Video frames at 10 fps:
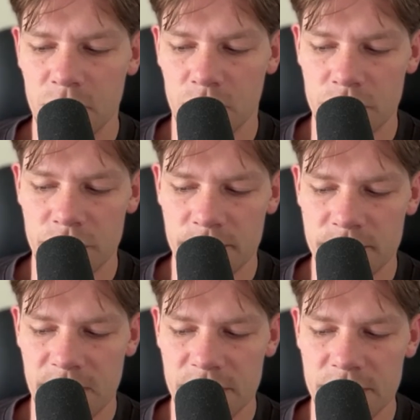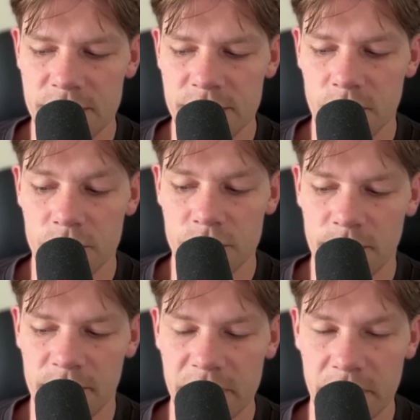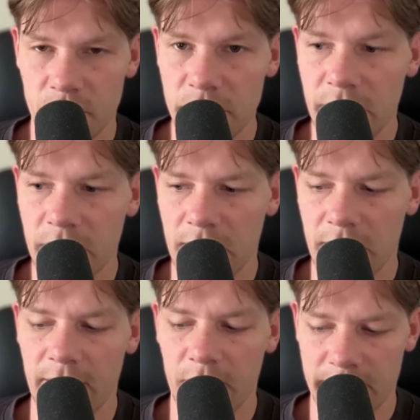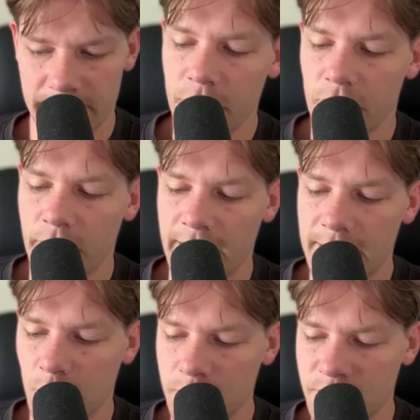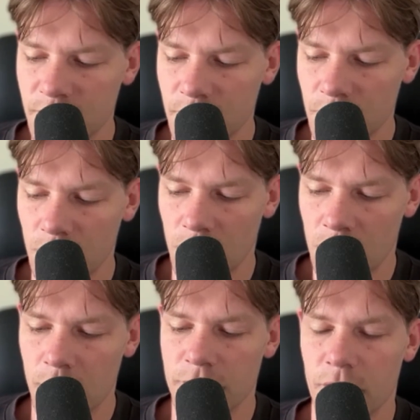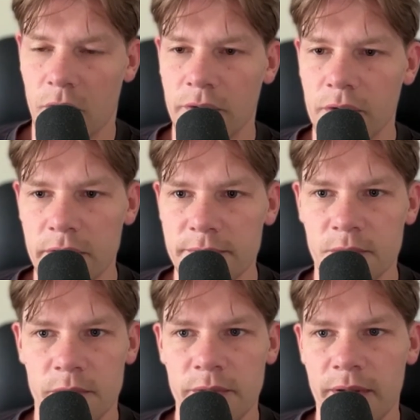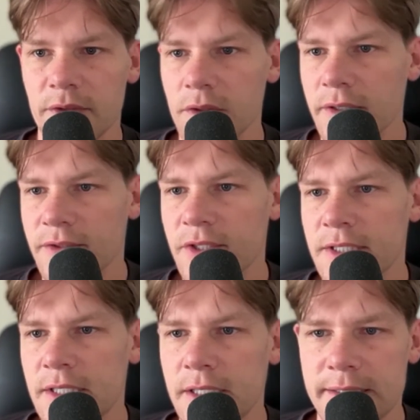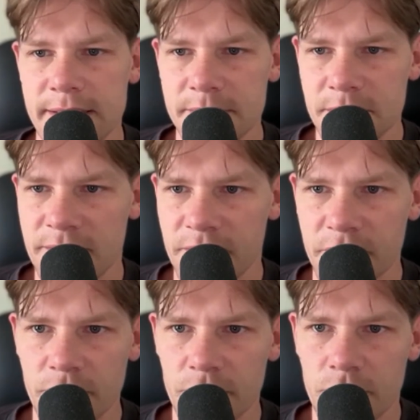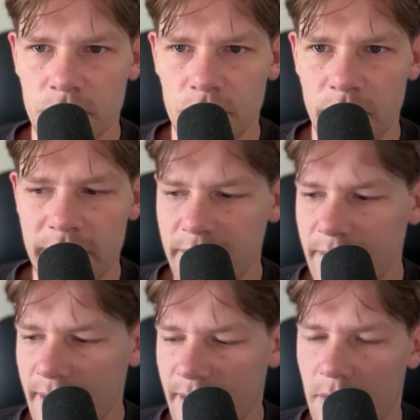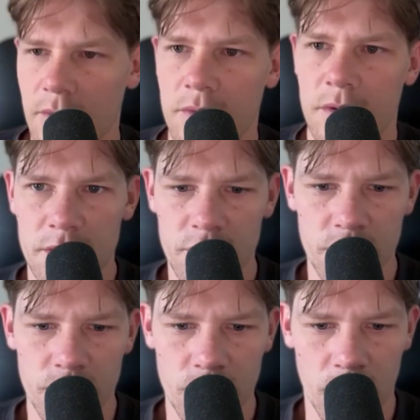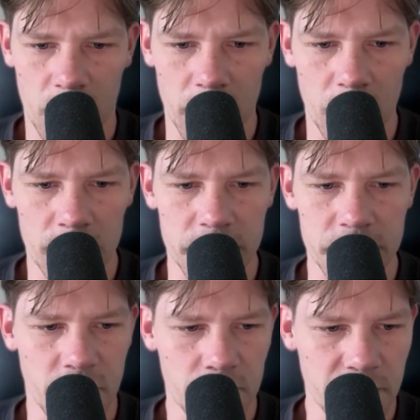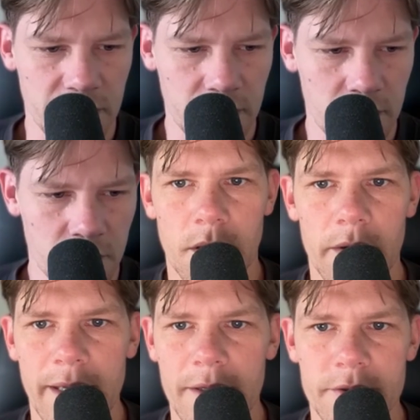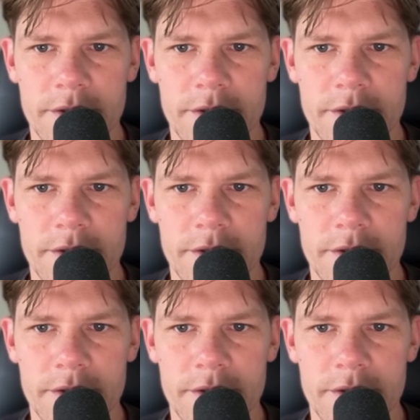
shorter jump sessions or jump every other week. And that way you're able to push on the lifts when you have the lifts. It seems like for you right now, you are over jumping. Oh yeah,